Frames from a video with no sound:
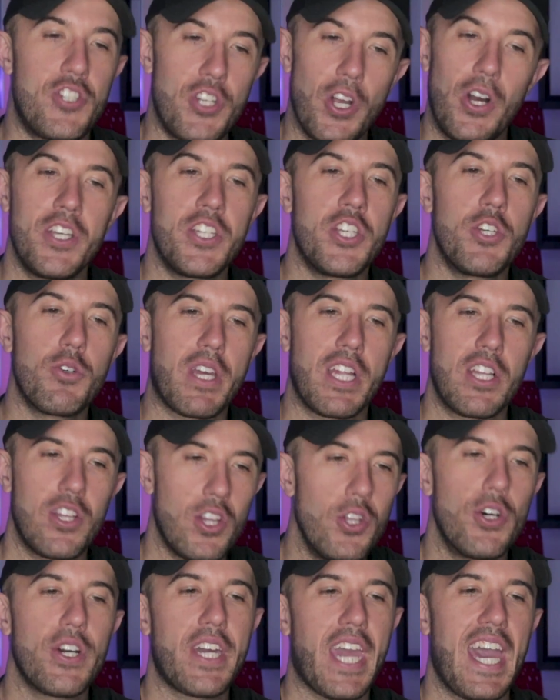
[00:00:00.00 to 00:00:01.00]
you
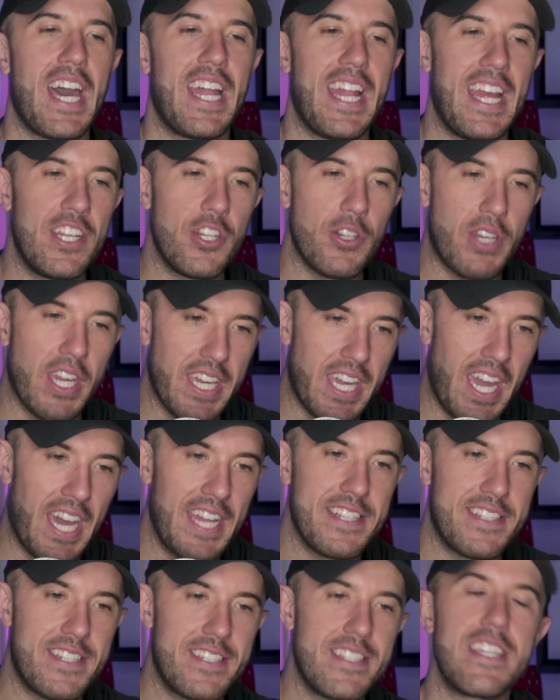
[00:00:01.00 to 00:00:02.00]
can look at and you can
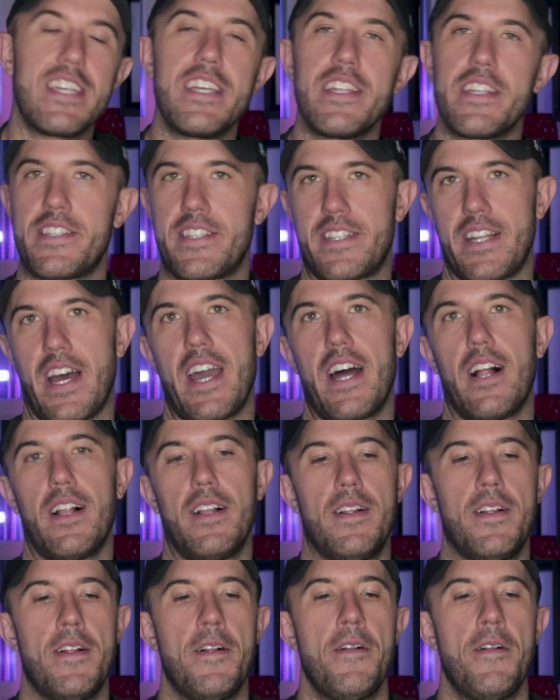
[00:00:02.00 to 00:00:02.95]
kind of see the style.